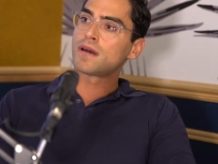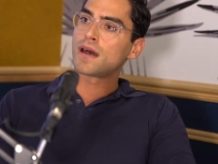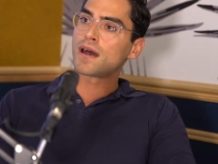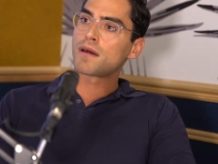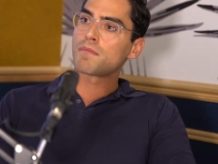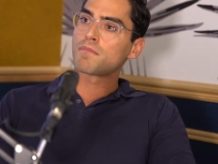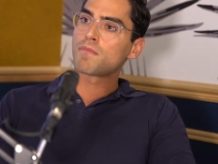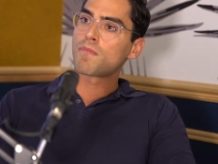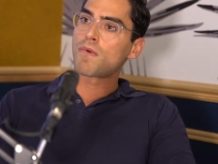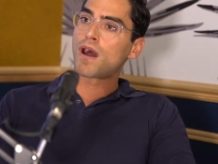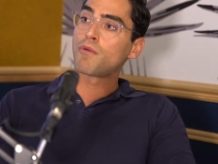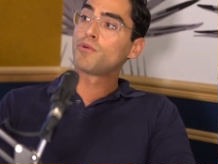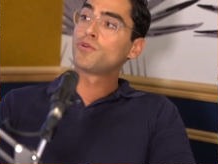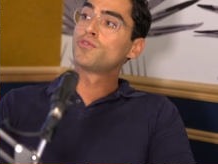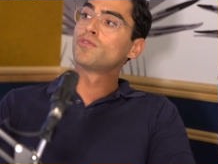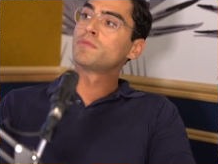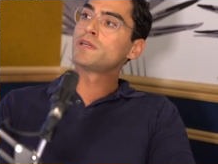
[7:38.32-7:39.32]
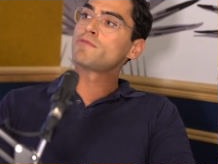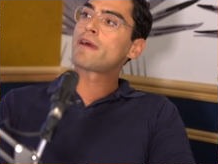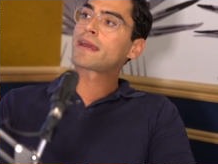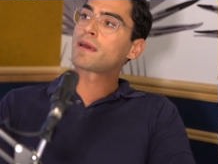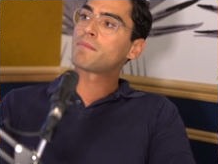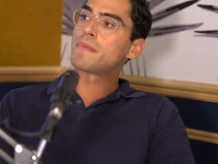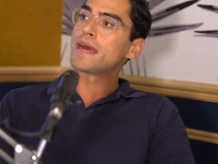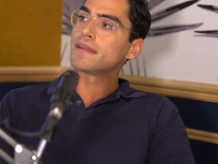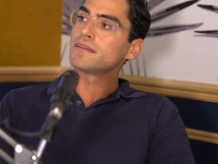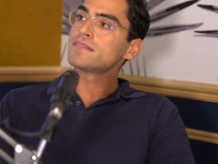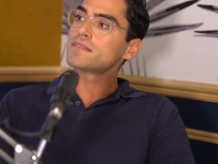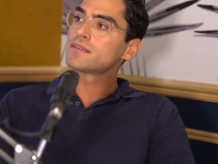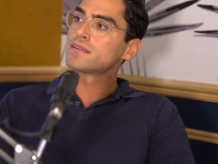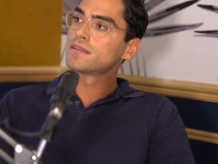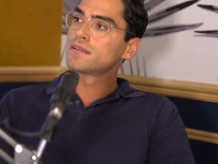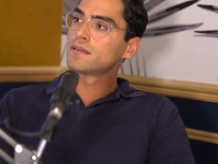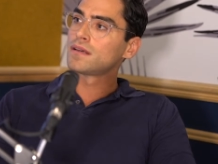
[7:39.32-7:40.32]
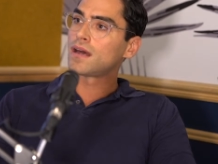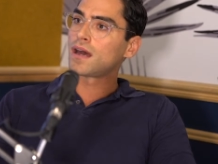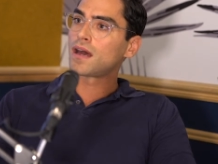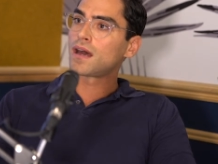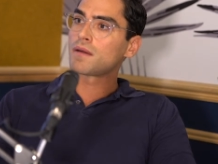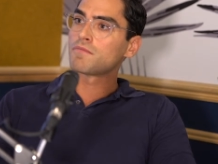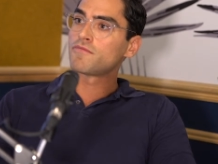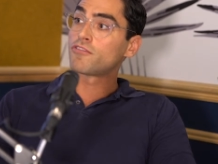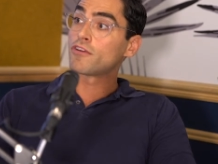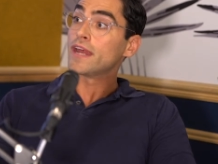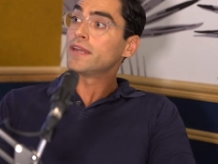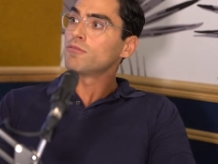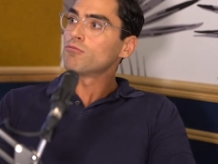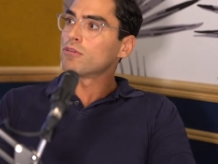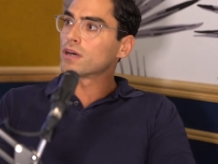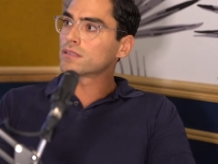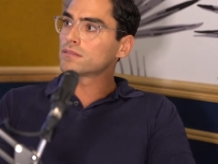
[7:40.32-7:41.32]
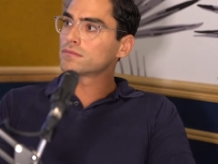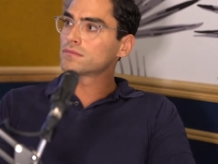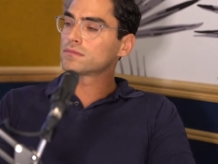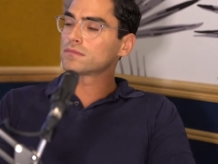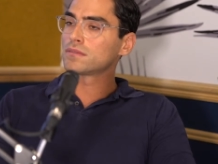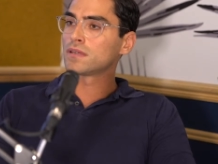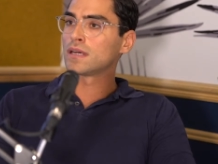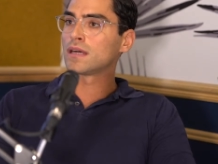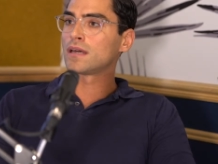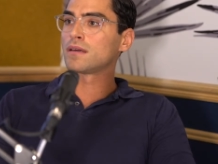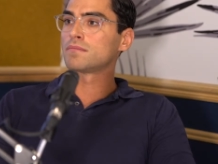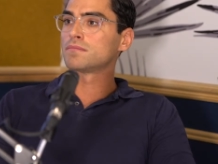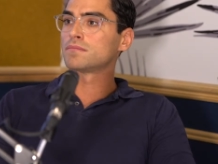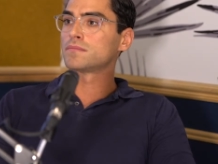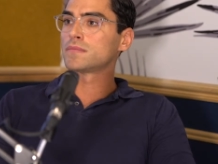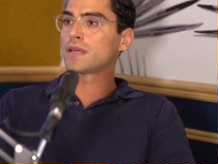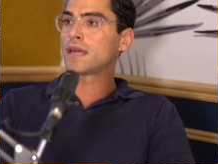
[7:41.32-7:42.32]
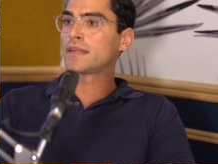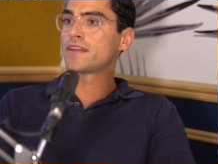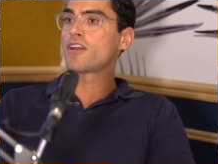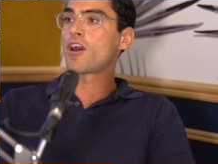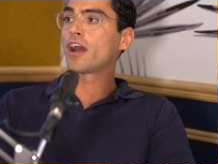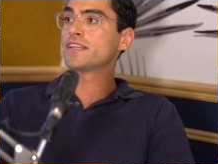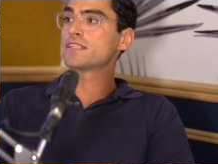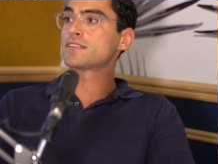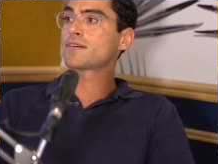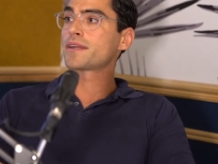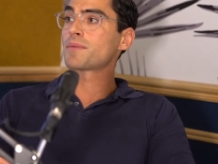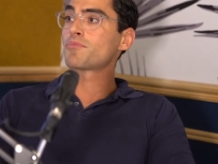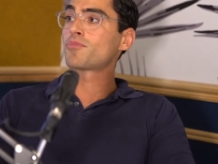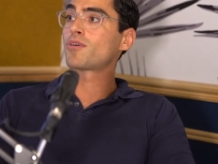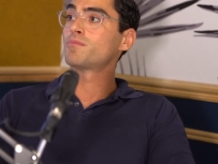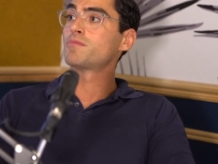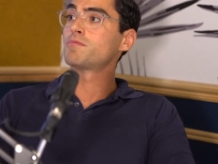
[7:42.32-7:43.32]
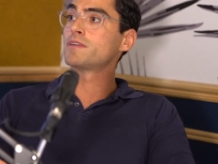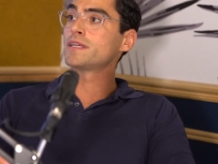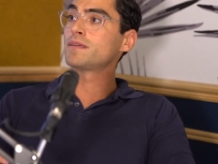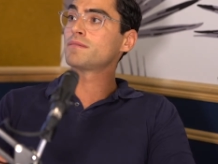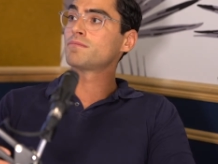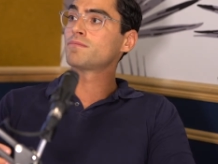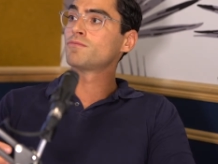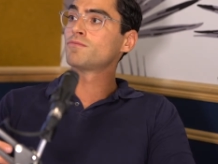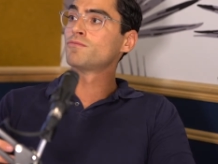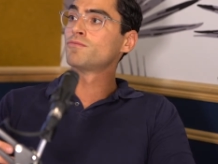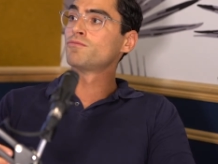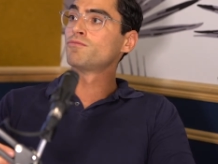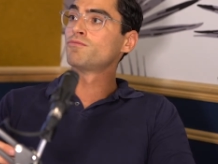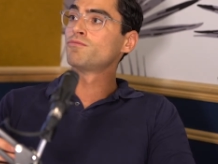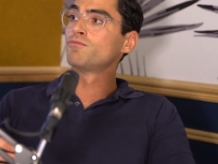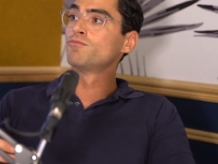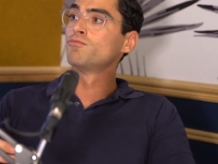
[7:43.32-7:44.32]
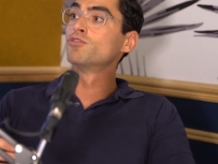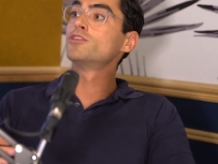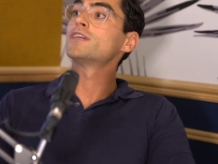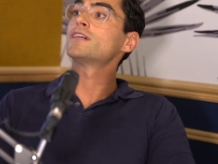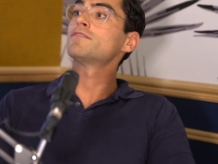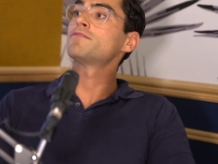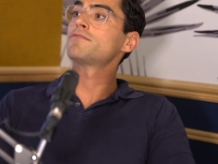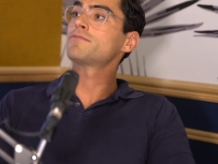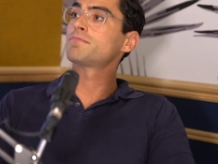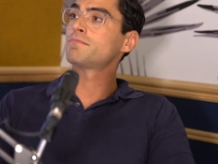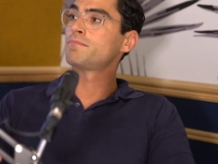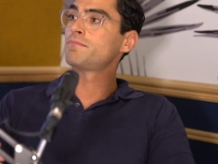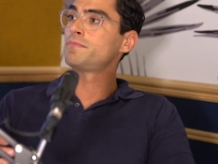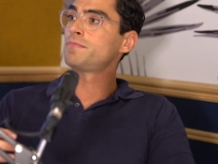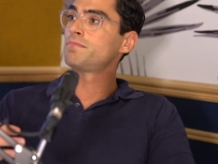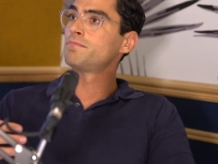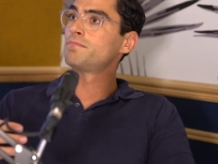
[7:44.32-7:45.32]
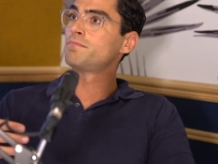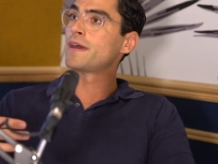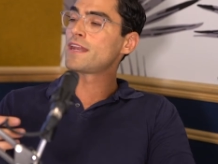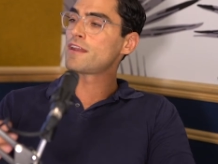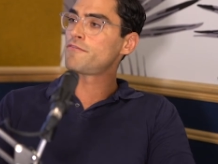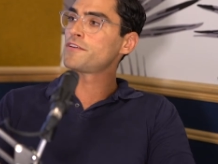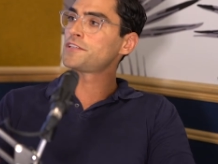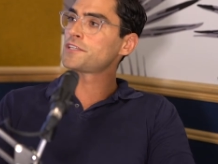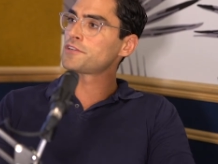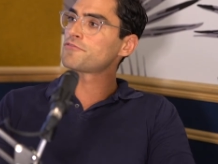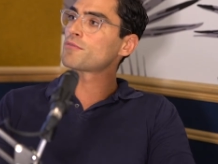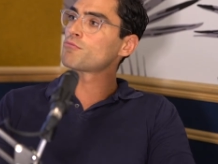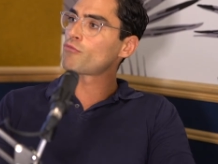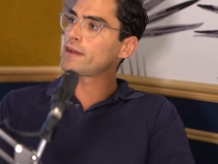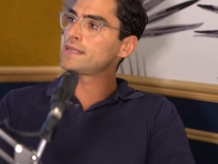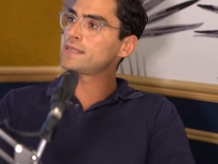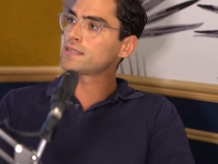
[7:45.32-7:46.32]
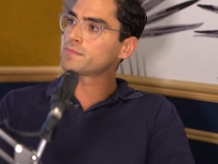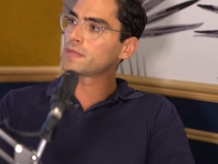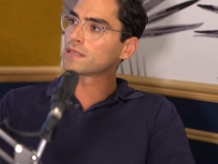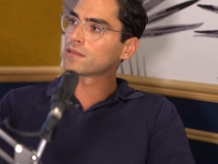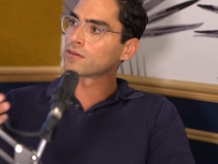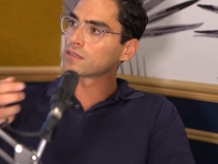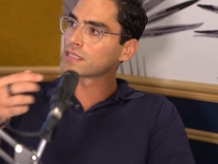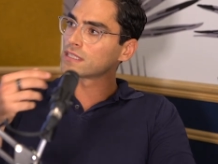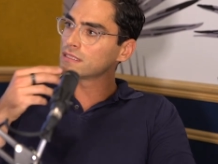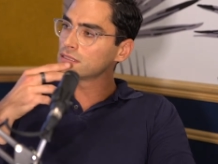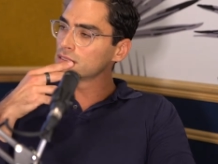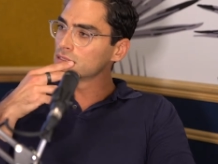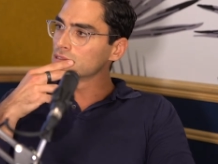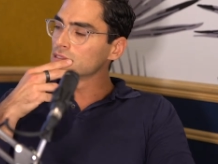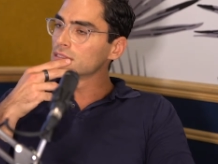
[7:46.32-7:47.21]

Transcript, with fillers: um, I would normally recommend um, for anyone. Um, and in hindsight, I probably would have benefited from waiting a bit longer.